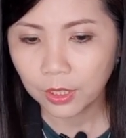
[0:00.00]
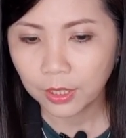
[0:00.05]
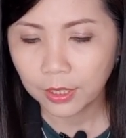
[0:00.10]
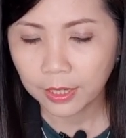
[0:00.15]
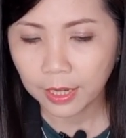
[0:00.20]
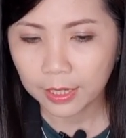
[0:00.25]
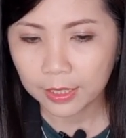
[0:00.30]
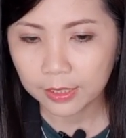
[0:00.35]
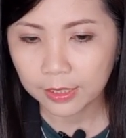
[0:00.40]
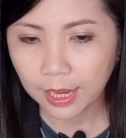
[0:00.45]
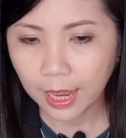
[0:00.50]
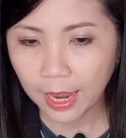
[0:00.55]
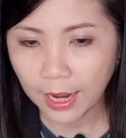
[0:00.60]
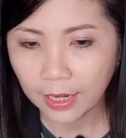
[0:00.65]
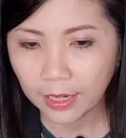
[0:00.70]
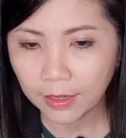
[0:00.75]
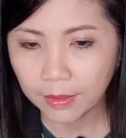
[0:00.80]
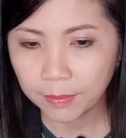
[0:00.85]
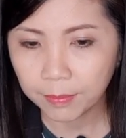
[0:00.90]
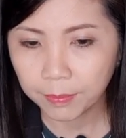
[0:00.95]
okay,
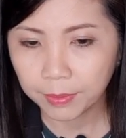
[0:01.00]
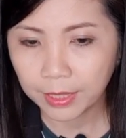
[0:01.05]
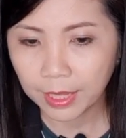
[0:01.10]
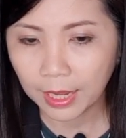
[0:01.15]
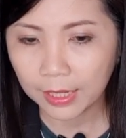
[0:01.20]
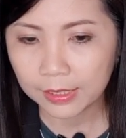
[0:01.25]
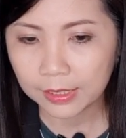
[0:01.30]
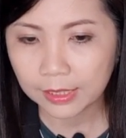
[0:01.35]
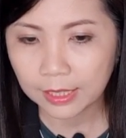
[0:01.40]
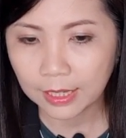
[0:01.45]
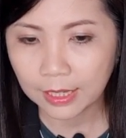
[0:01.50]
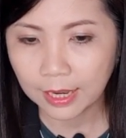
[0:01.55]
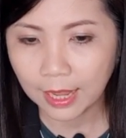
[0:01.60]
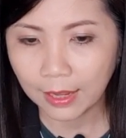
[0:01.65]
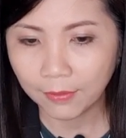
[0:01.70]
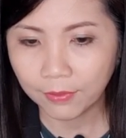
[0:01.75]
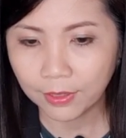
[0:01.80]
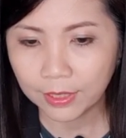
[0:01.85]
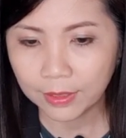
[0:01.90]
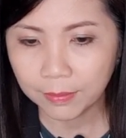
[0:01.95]
10 plus
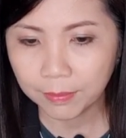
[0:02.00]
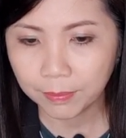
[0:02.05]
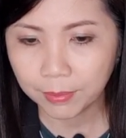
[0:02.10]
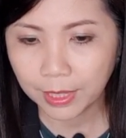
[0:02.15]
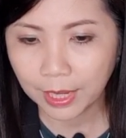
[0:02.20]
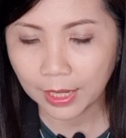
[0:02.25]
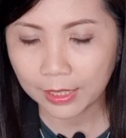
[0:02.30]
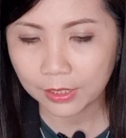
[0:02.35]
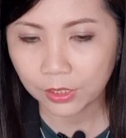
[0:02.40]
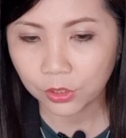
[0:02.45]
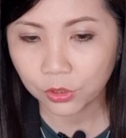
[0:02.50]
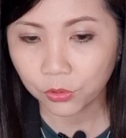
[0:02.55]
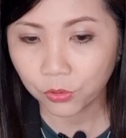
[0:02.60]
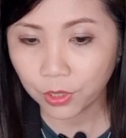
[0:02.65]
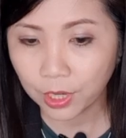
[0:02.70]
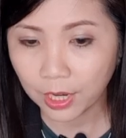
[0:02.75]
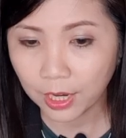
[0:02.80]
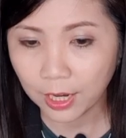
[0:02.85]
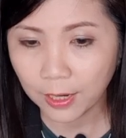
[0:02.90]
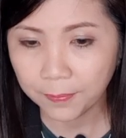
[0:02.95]
11 plus
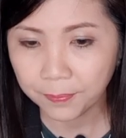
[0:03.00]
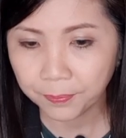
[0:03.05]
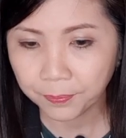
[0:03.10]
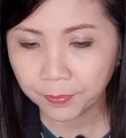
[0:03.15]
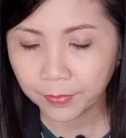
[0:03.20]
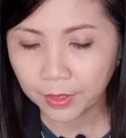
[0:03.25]
3